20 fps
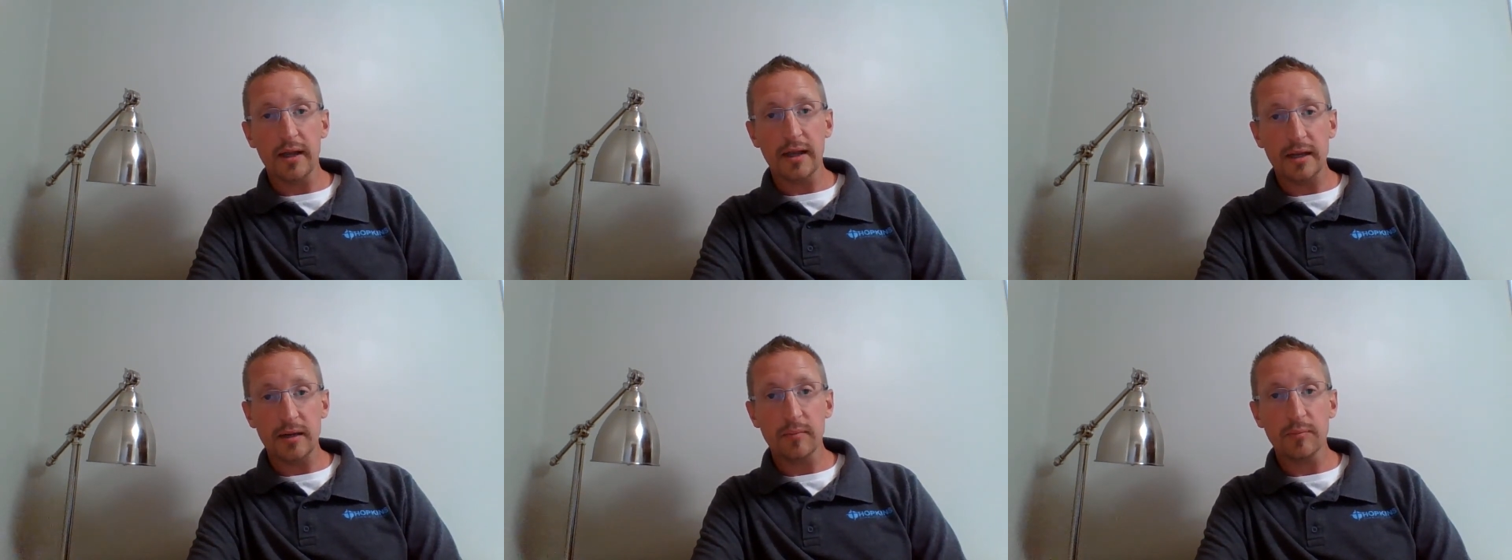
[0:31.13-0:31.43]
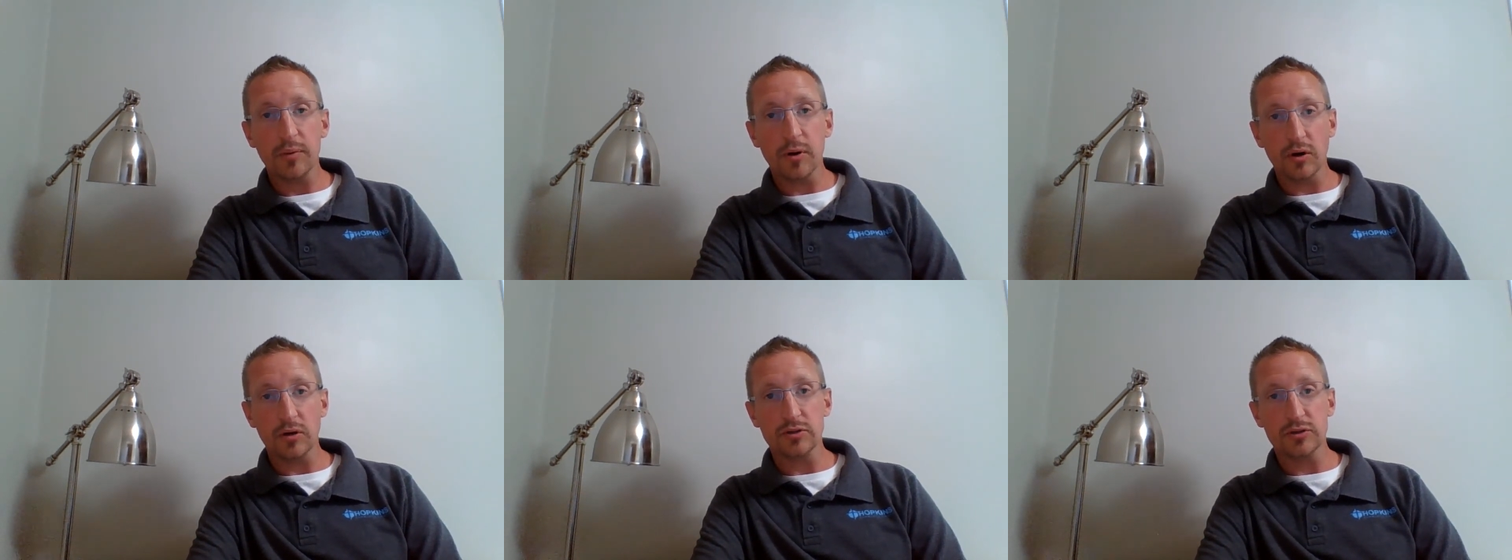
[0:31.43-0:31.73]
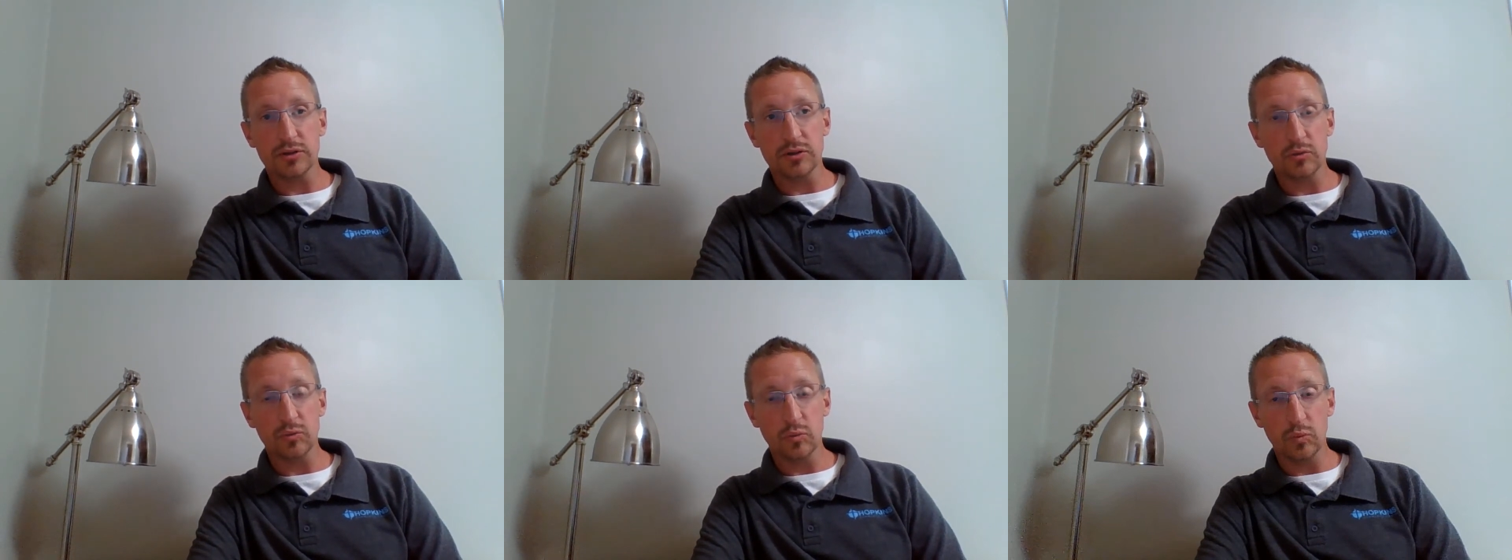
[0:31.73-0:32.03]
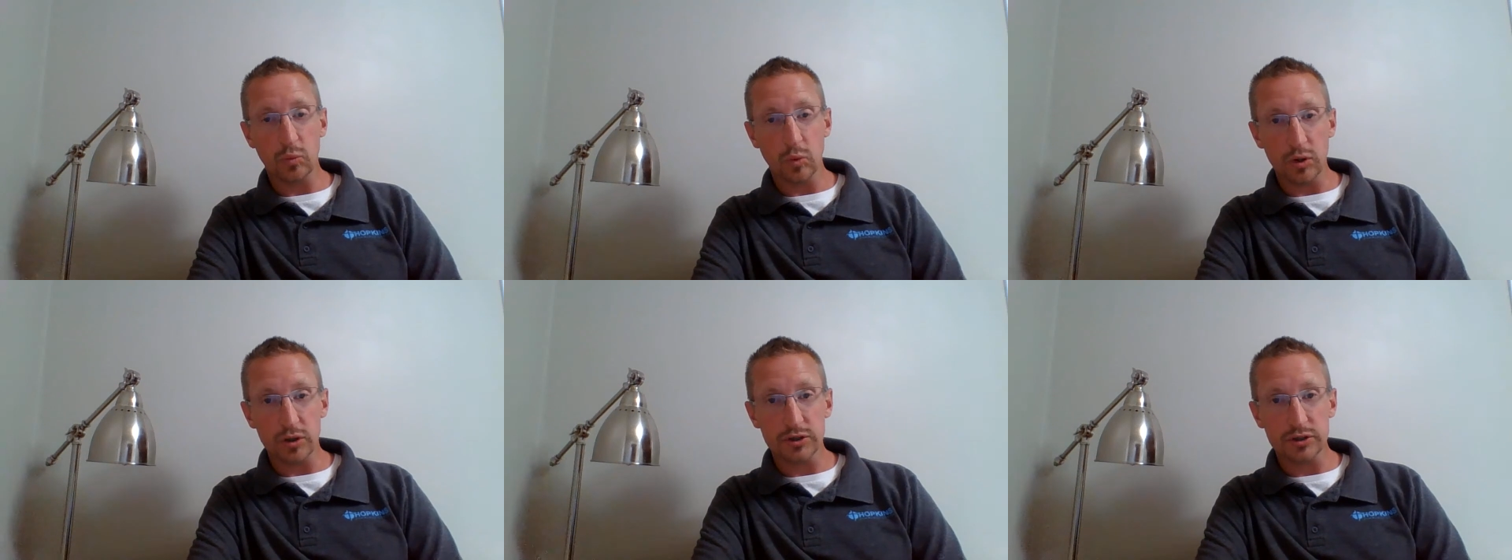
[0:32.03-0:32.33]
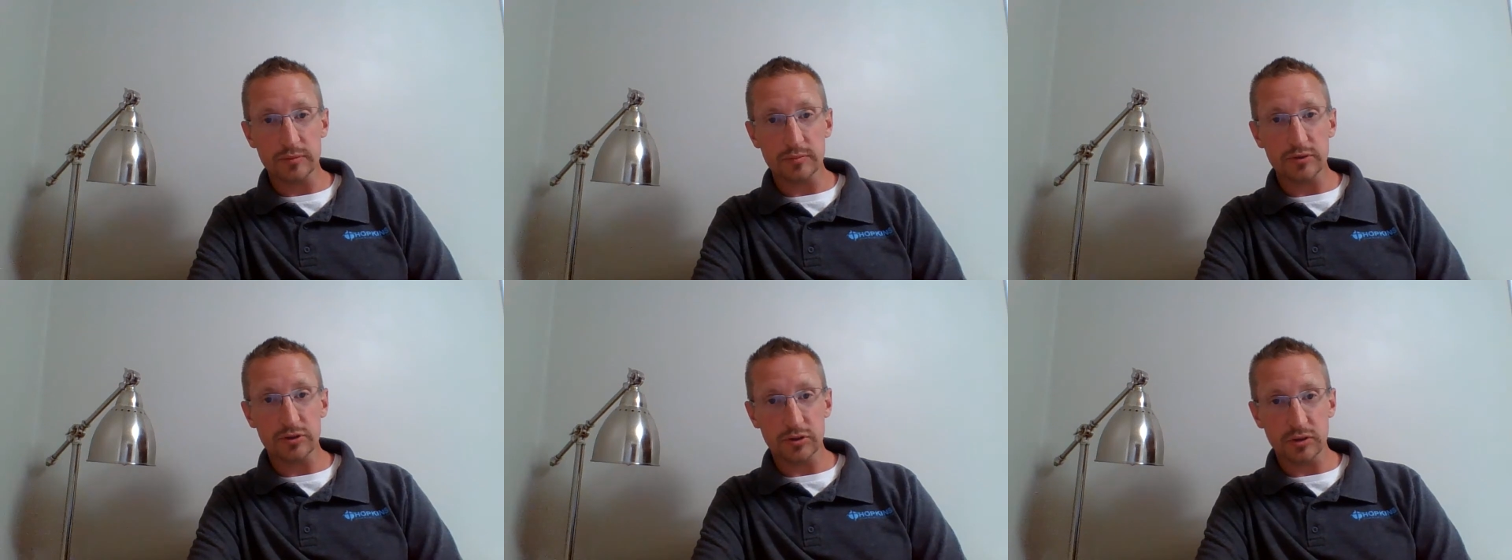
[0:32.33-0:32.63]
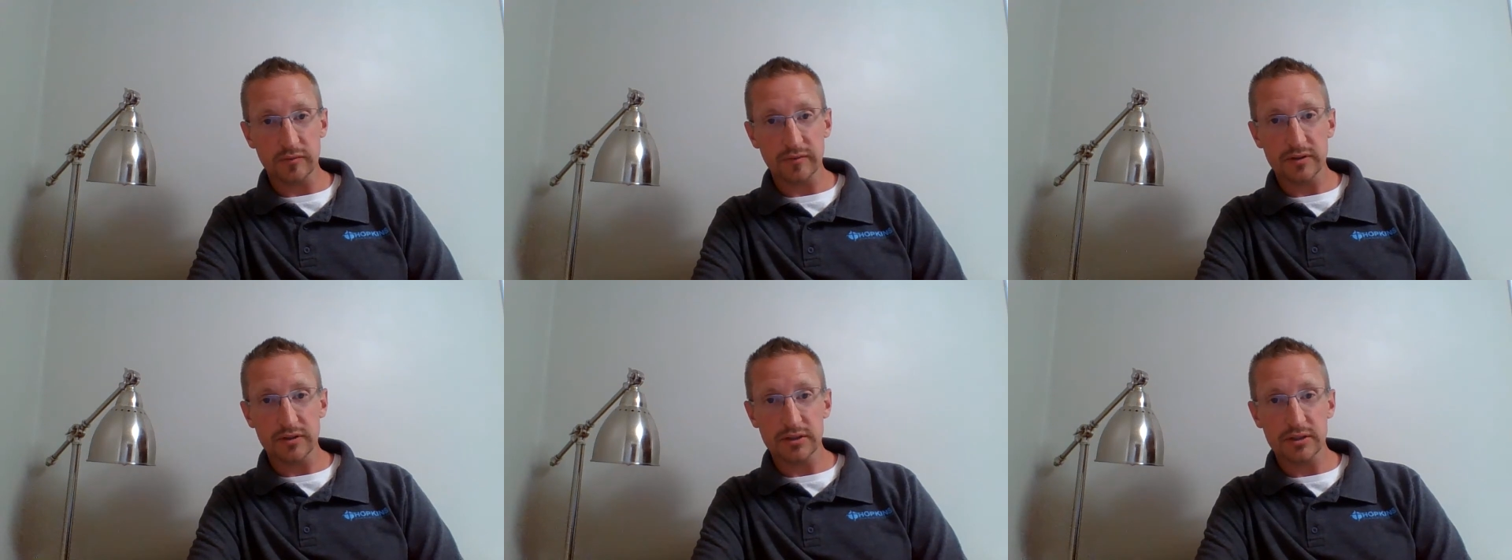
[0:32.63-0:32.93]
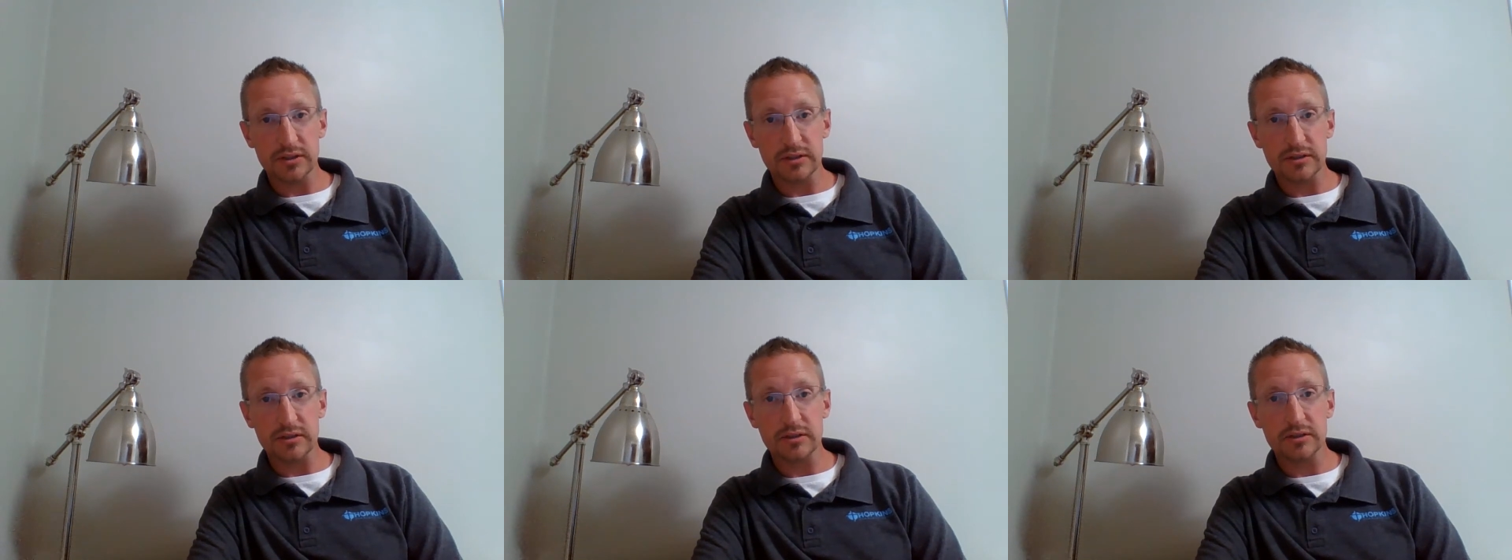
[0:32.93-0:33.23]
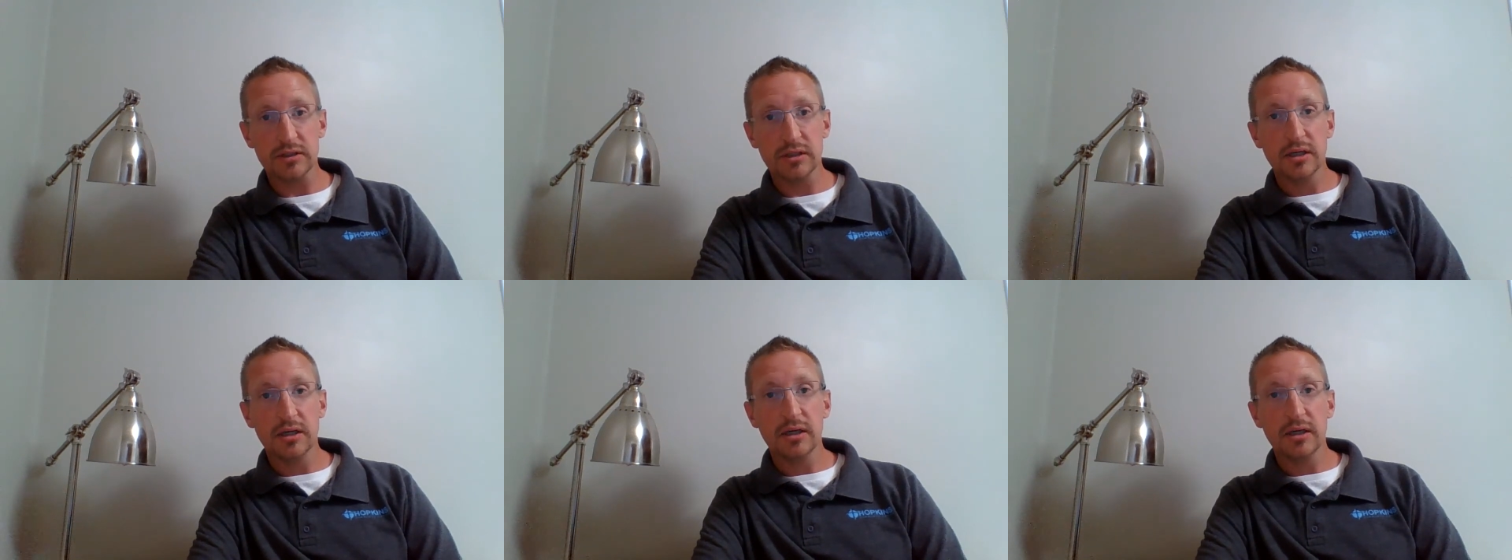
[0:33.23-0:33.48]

in-person worship services